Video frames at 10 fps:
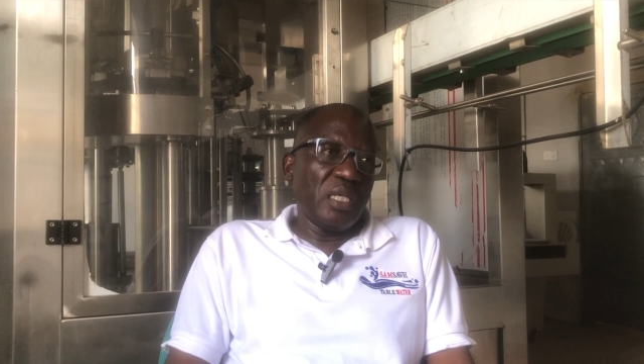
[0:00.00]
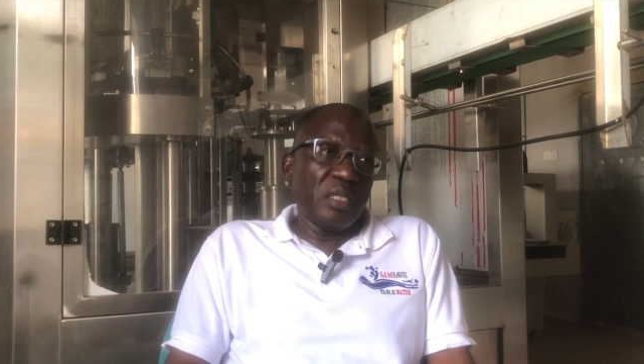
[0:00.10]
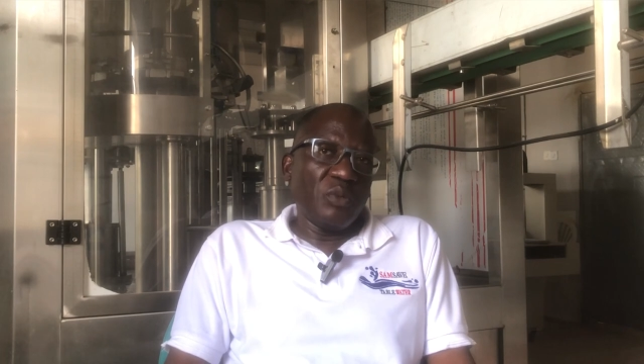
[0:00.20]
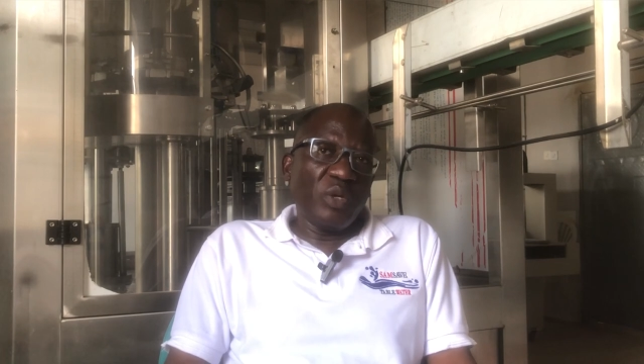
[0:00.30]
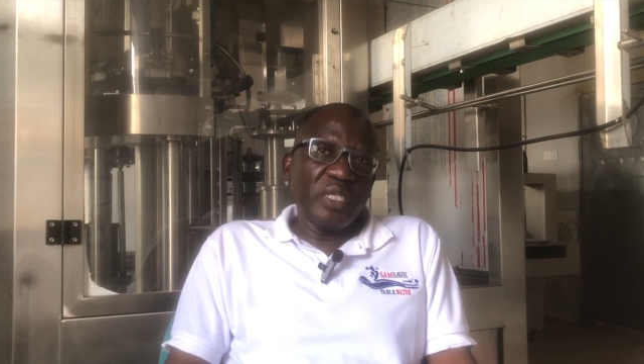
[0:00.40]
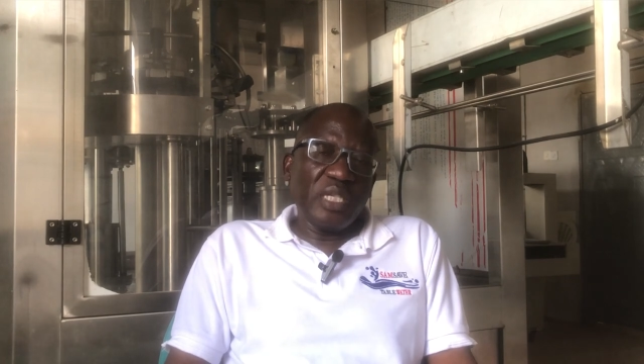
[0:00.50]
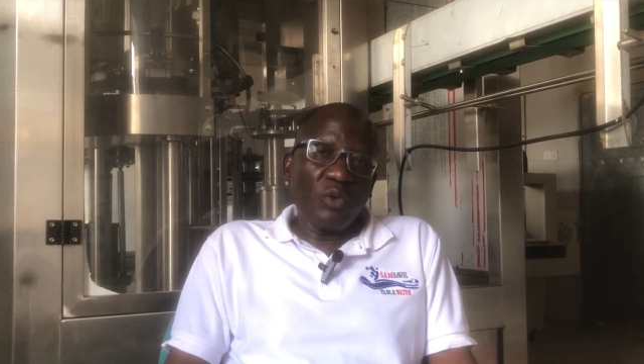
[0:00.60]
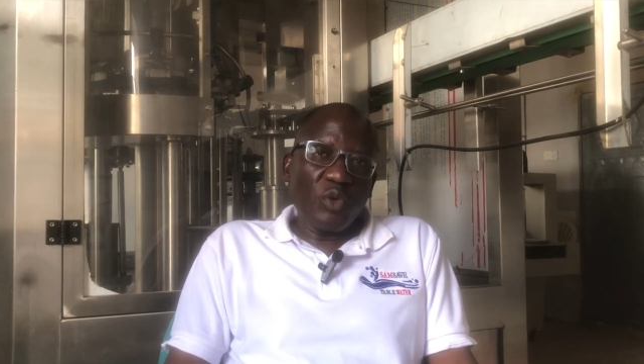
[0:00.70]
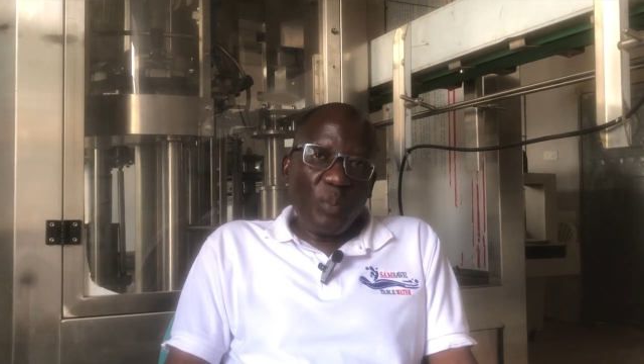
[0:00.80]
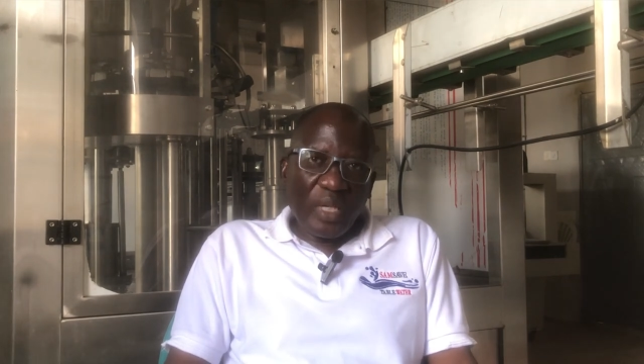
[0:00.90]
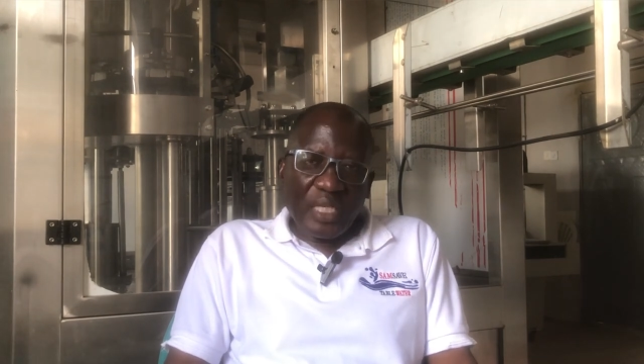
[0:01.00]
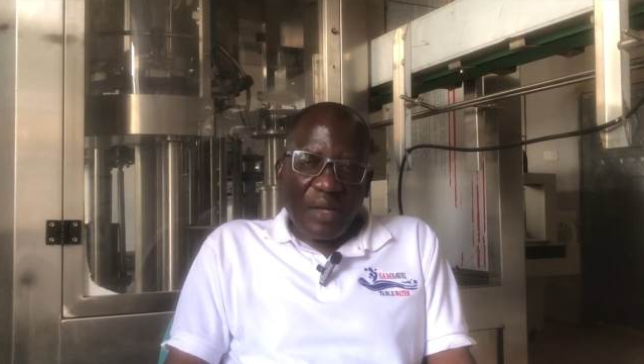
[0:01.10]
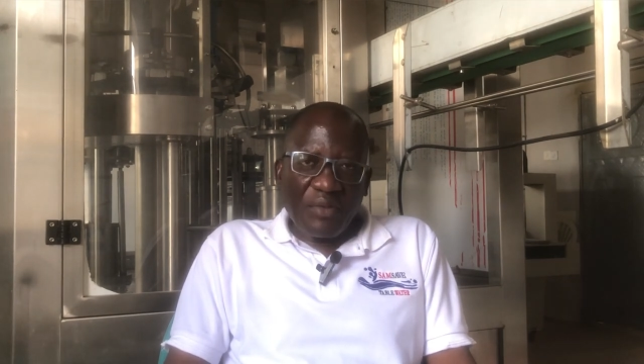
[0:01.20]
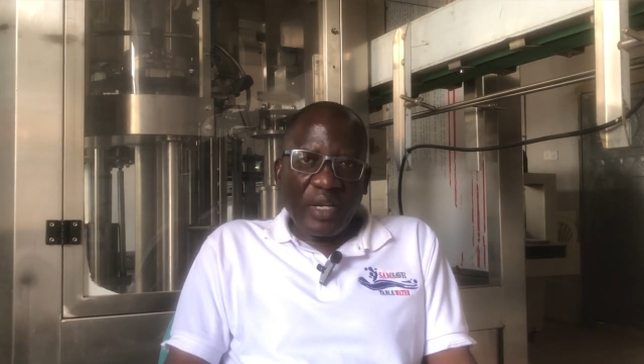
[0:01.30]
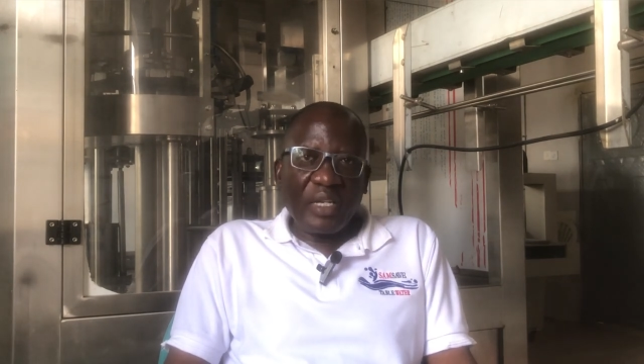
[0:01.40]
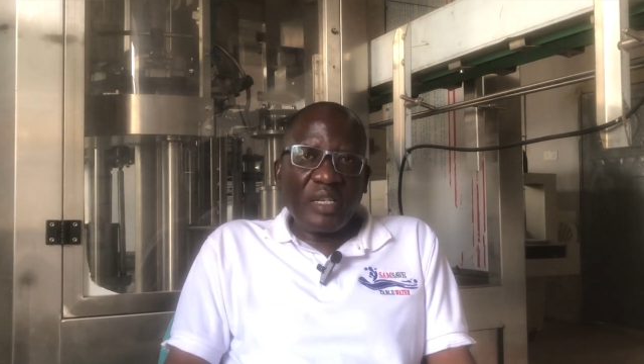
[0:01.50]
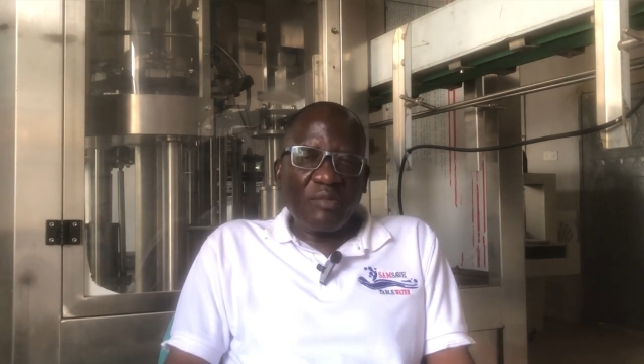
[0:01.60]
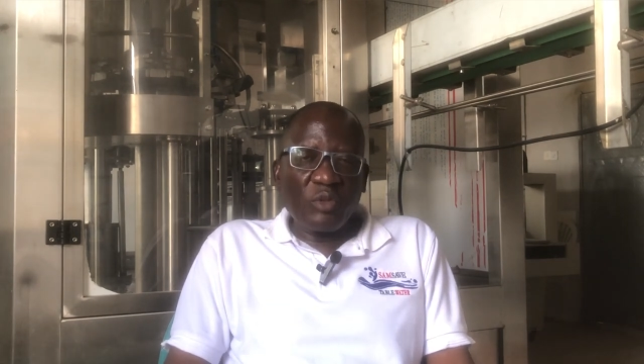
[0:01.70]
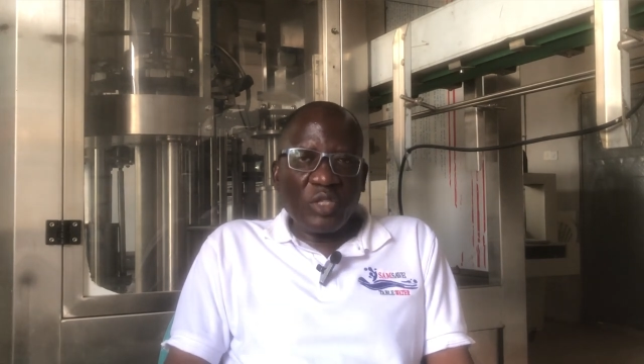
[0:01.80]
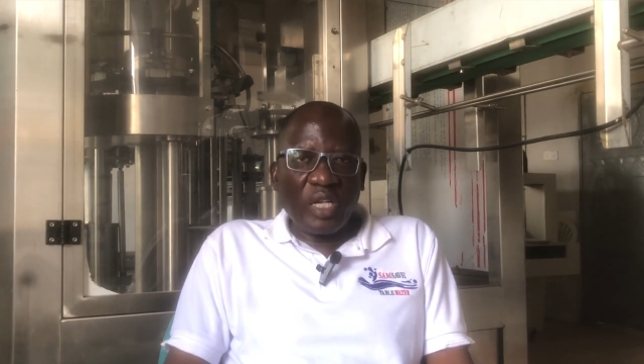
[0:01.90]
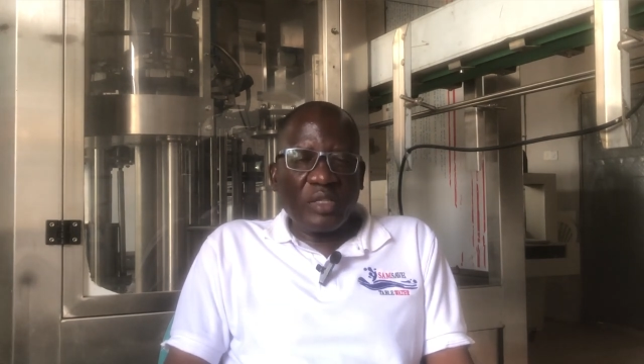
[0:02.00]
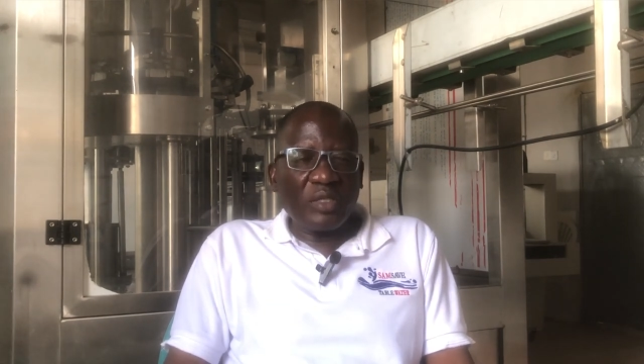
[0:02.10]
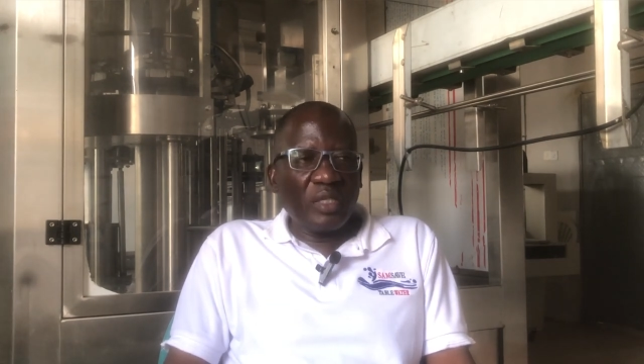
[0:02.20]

when the equipments have arrived at Abuja,